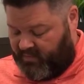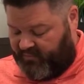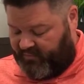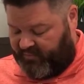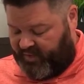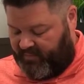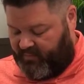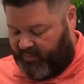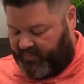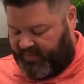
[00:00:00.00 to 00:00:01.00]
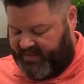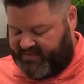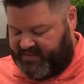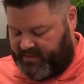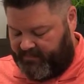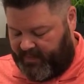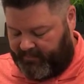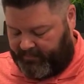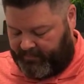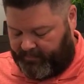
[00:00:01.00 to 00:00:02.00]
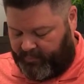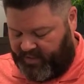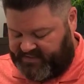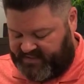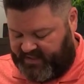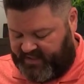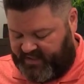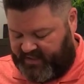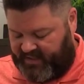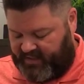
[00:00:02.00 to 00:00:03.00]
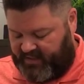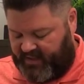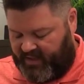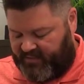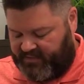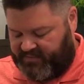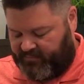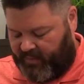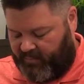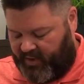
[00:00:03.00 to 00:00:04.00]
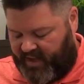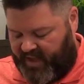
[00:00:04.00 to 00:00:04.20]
The filter can be replaced by pressing it in. Again, it's a rubber